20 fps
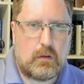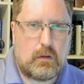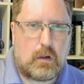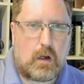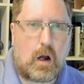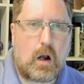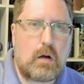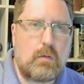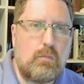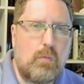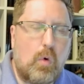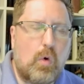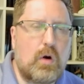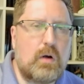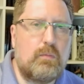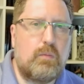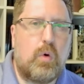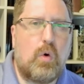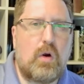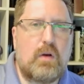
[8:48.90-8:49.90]
are more
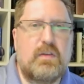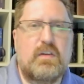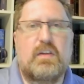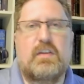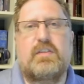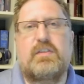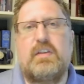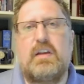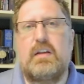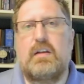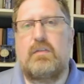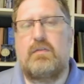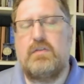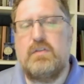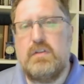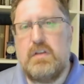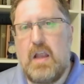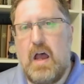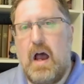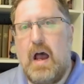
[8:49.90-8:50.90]
important than the sin of
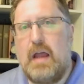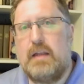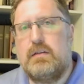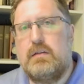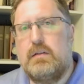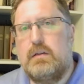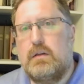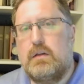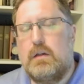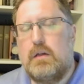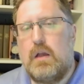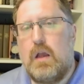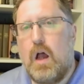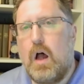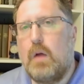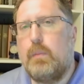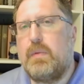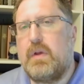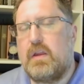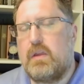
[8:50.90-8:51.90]
not
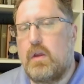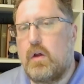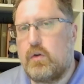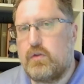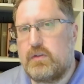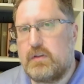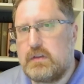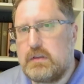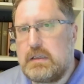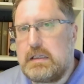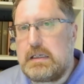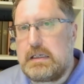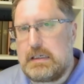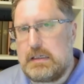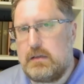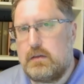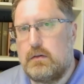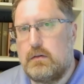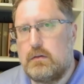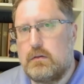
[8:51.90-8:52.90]
helping those in need,
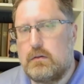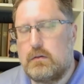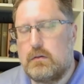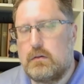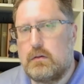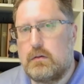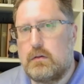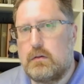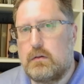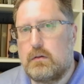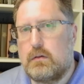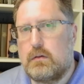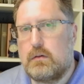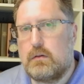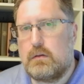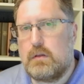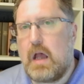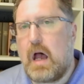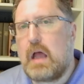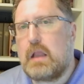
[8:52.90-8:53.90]

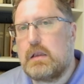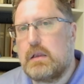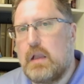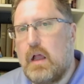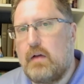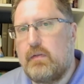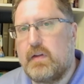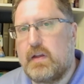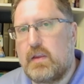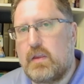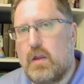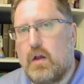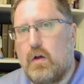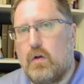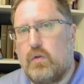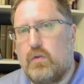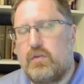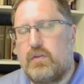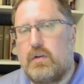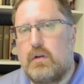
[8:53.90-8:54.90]
not loving
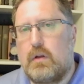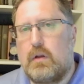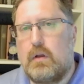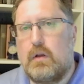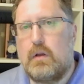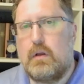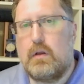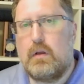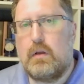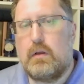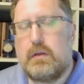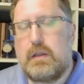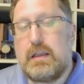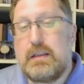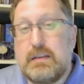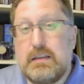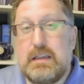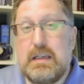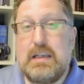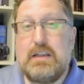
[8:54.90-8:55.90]
those that
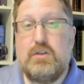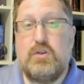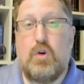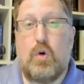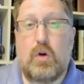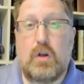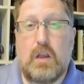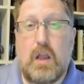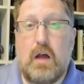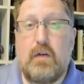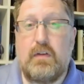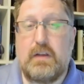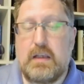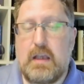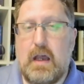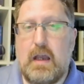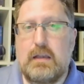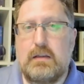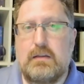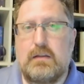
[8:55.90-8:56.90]
need your love and
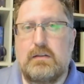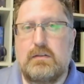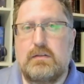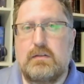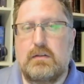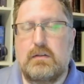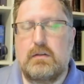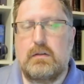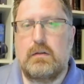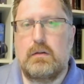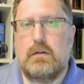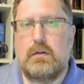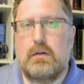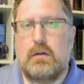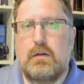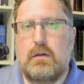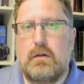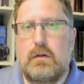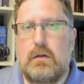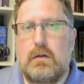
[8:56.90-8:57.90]
guidance?
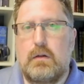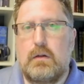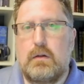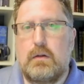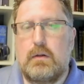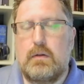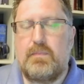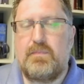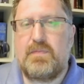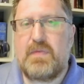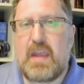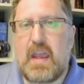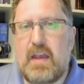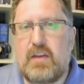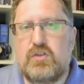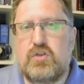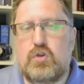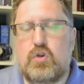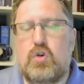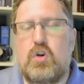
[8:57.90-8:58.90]

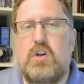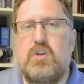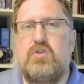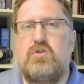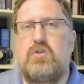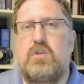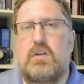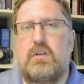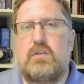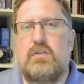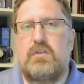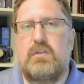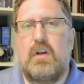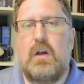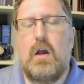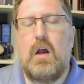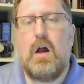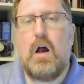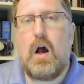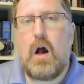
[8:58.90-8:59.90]
As Christians,
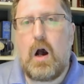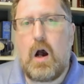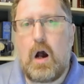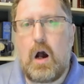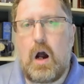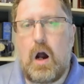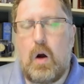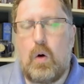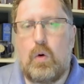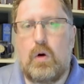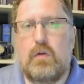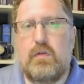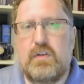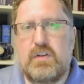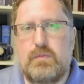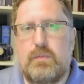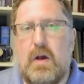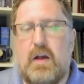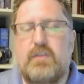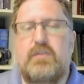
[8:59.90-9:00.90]
our
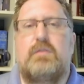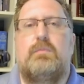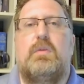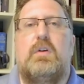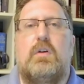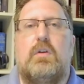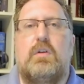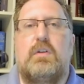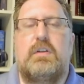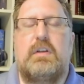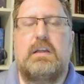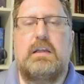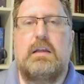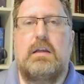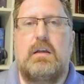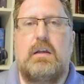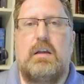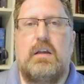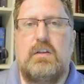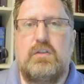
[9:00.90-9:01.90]
responsibility
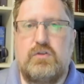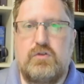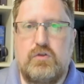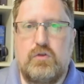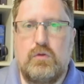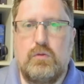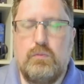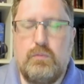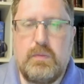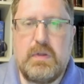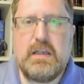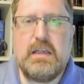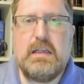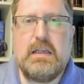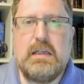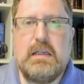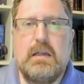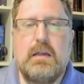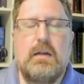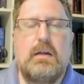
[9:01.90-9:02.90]
is to
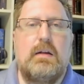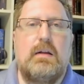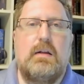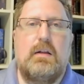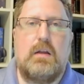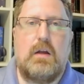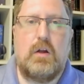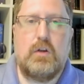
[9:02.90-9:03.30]
be a